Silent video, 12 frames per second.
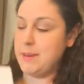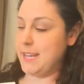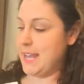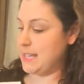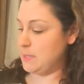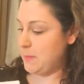it
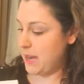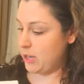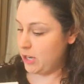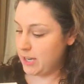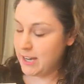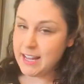gets
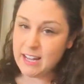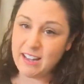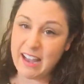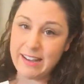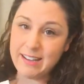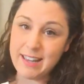better,
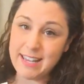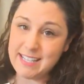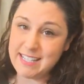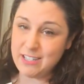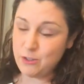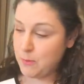kind of like
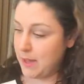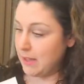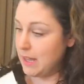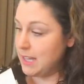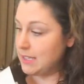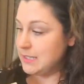Cinderella.